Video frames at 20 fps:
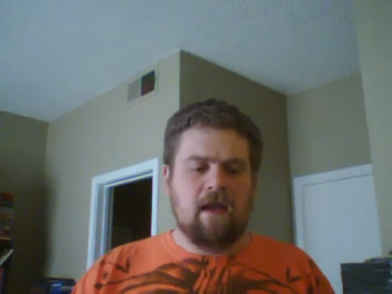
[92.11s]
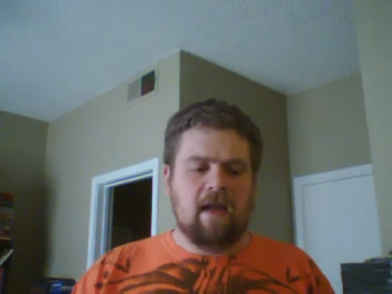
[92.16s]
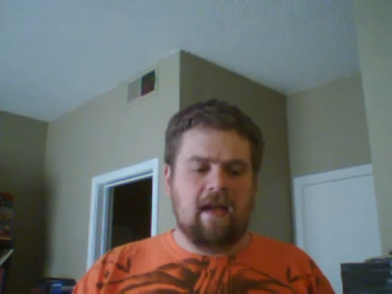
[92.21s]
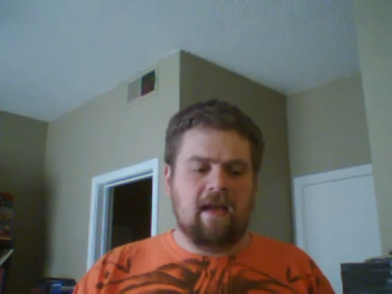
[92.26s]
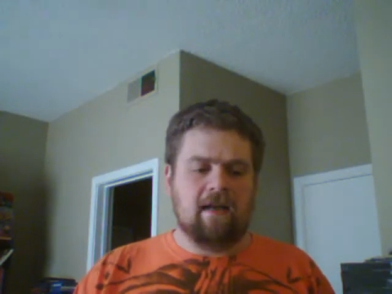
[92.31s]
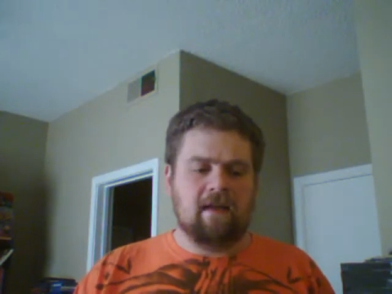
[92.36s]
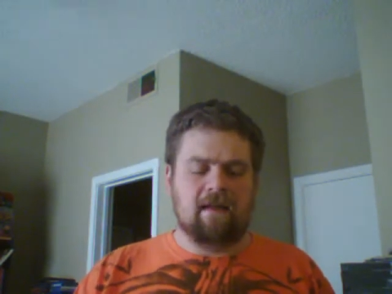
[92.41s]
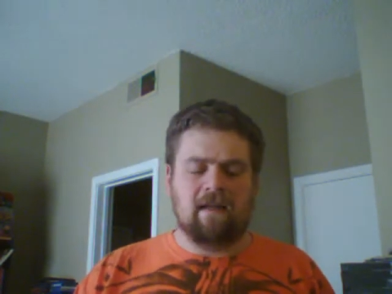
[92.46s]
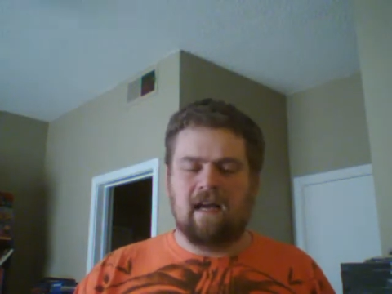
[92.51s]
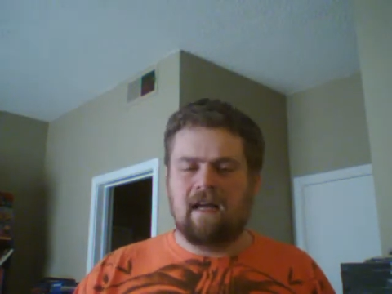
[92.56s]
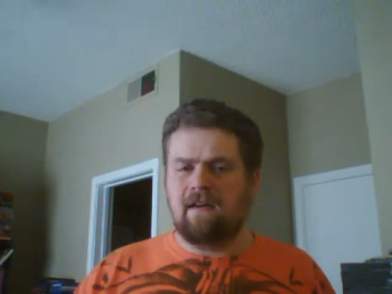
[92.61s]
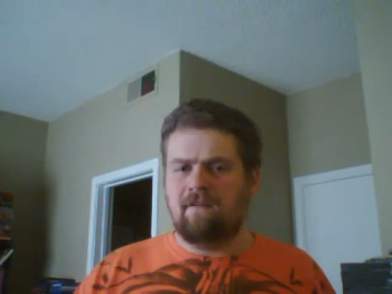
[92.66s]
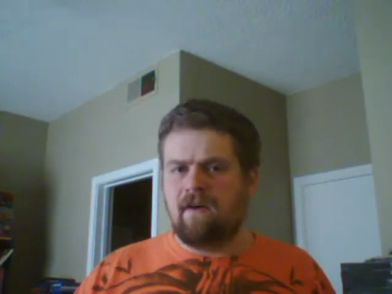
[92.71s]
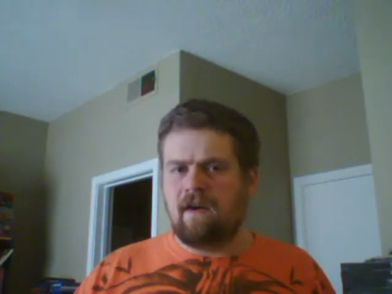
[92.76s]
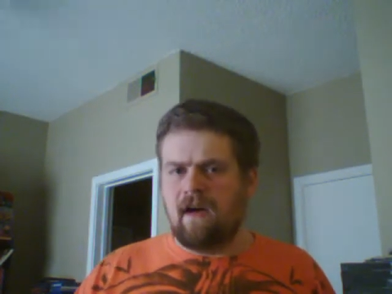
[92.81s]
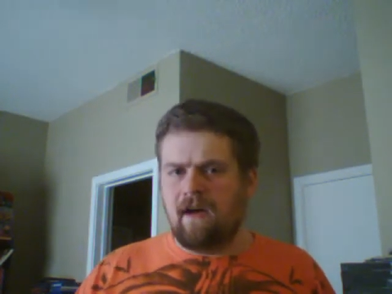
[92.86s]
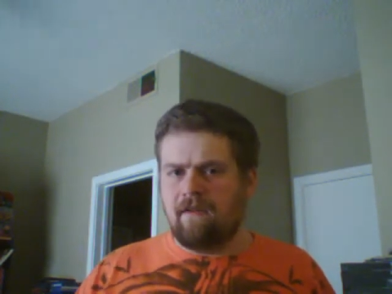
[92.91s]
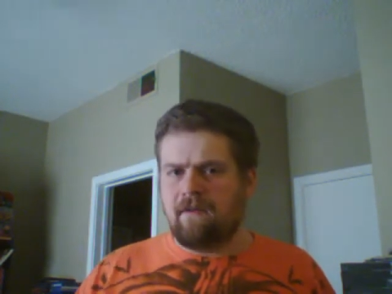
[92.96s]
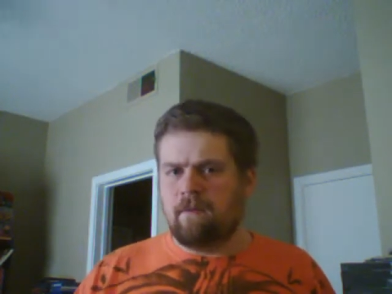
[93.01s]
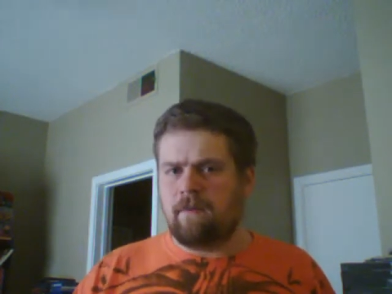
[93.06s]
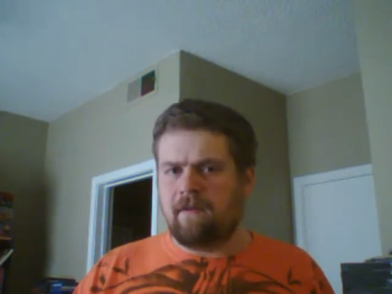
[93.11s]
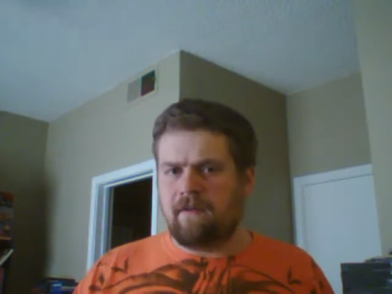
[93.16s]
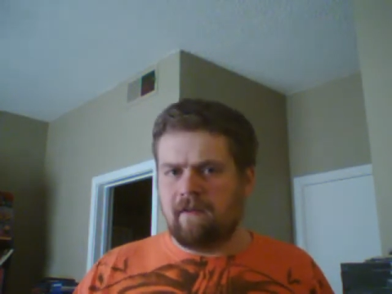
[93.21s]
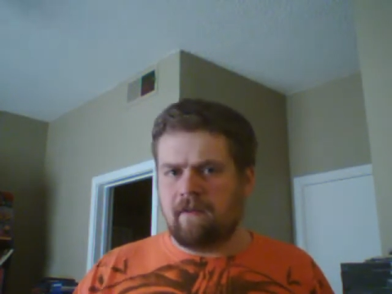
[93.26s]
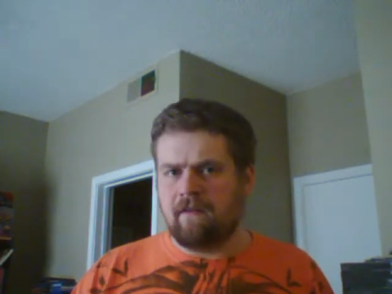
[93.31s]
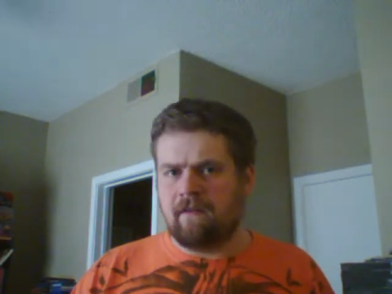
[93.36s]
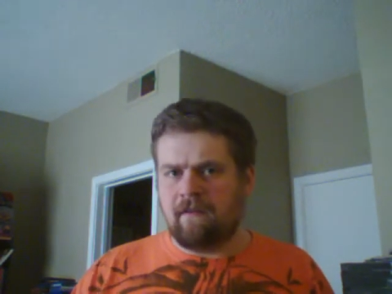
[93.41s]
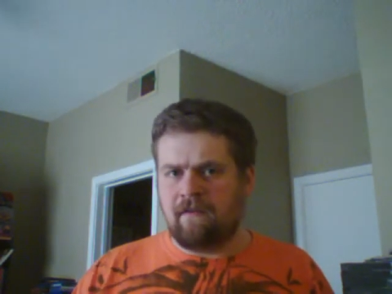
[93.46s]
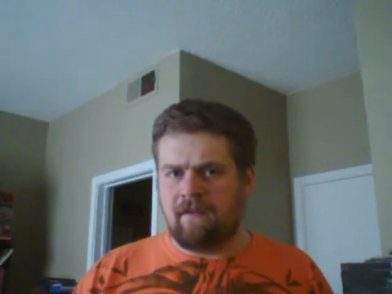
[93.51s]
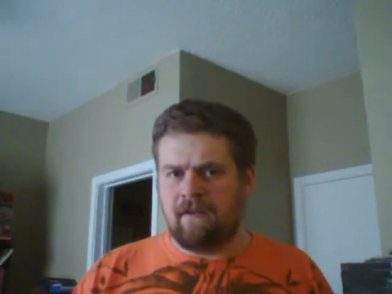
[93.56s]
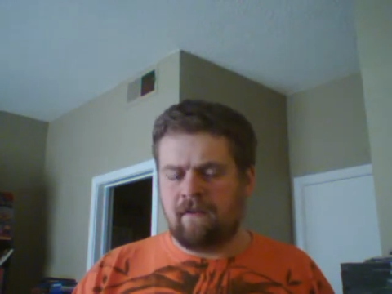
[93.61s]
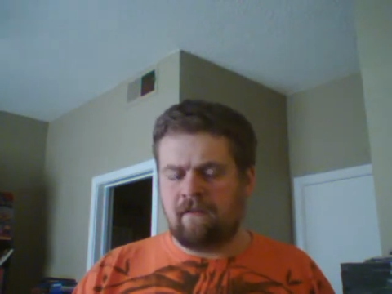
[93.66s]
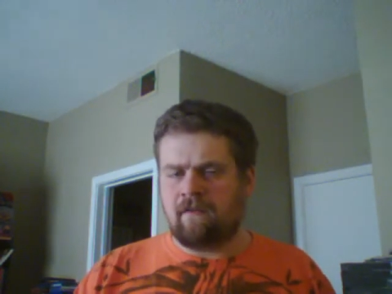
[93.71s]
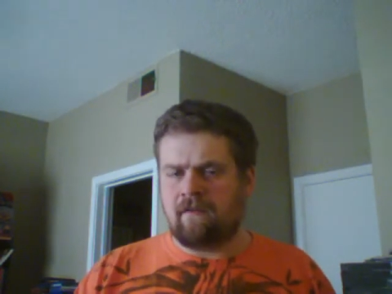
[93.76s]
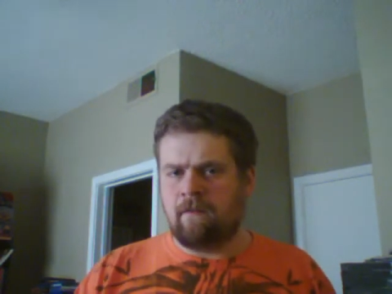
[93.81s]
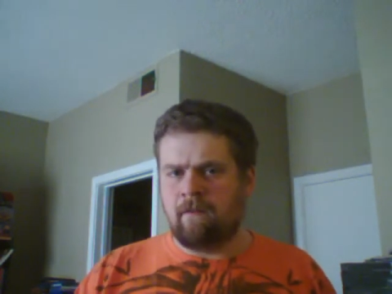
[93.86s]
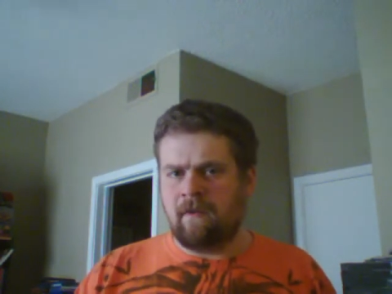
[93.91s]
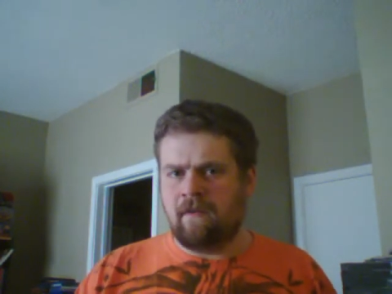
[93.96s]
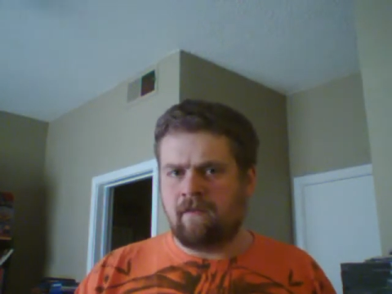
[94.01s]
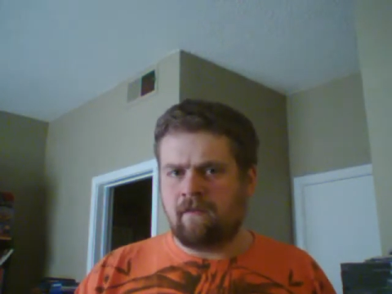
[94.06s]
and a lot of other particular things
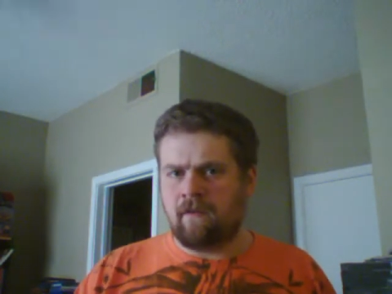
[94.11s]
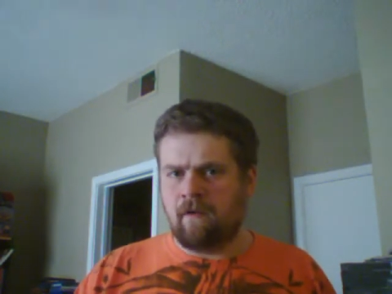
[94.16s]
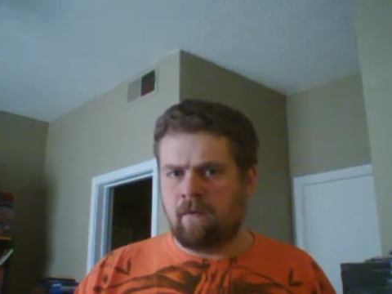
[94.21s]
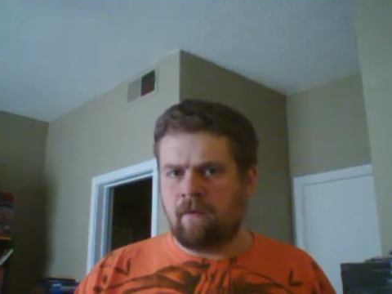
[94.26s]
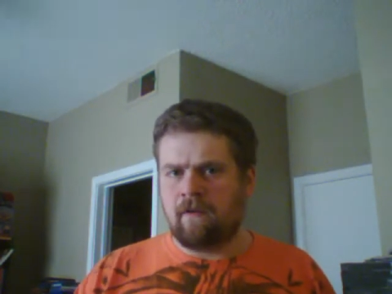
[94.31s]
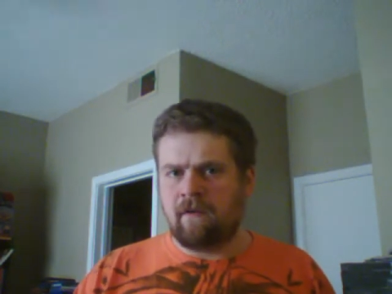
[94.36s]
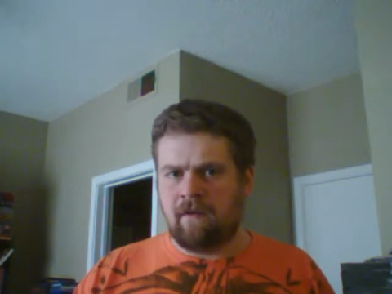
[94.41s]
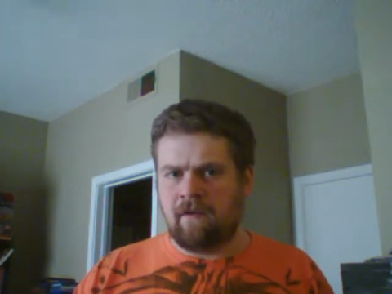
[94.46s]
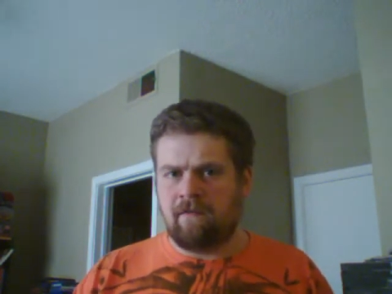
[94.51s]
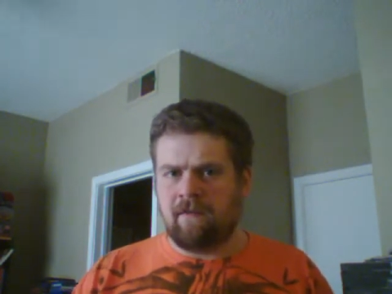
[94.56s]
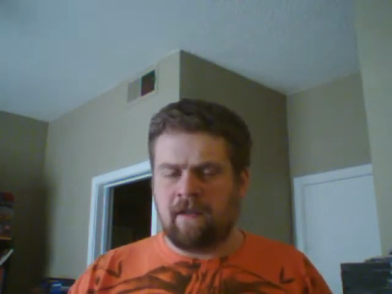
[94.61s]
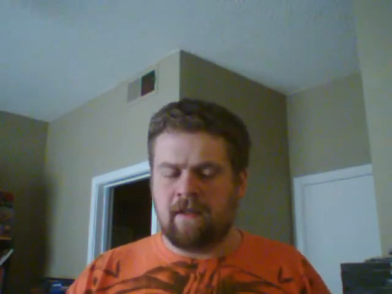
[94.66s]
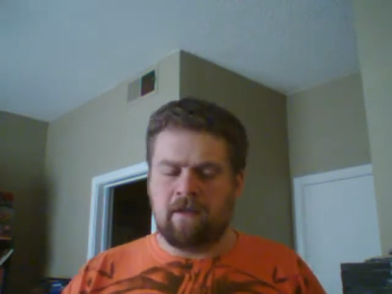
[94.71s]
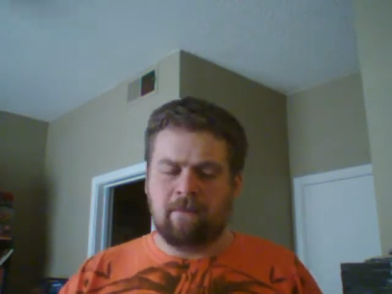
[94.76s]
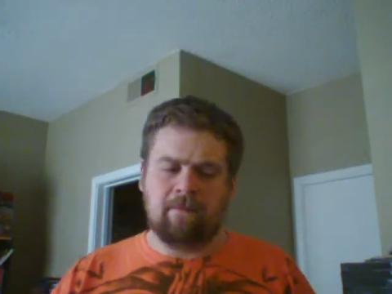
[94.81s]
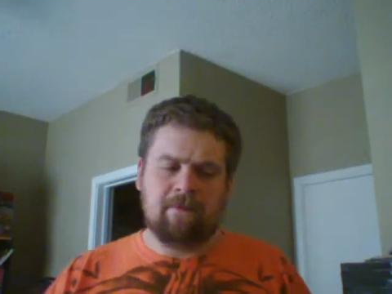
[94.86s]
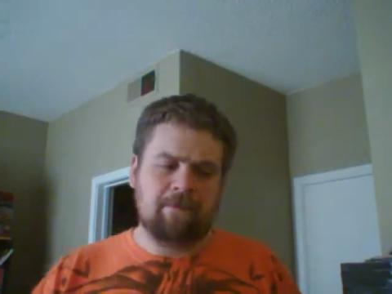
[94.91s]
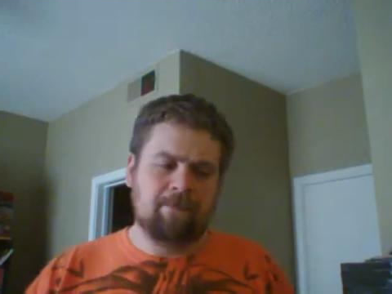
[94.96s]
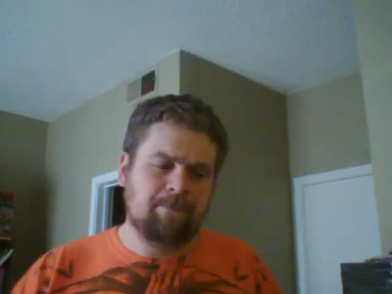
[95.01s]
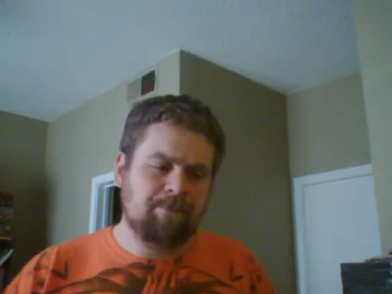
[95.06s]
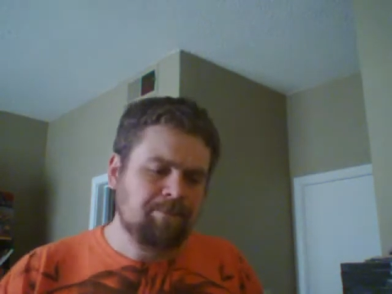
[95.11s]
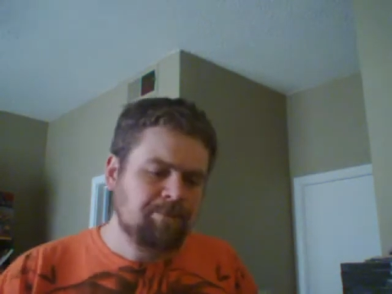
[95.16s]
to be so underdeveloped.